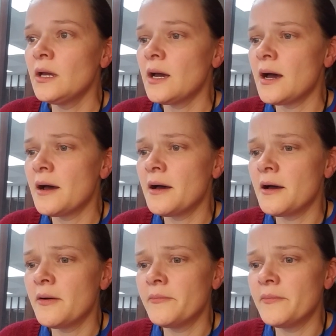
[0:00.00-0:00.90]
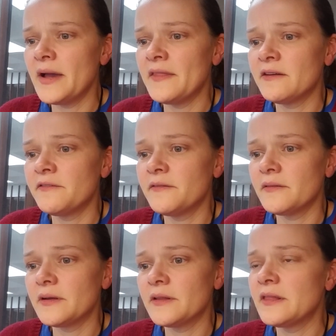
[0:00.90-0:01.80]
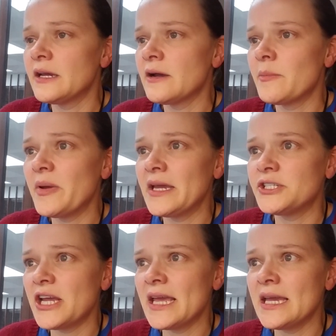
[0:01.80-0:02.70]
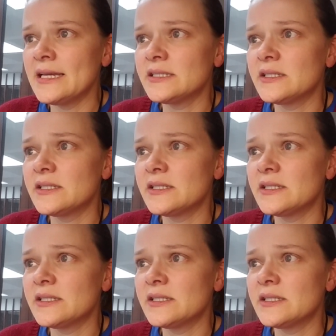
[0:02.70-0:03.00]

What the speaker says: And then there on page 8,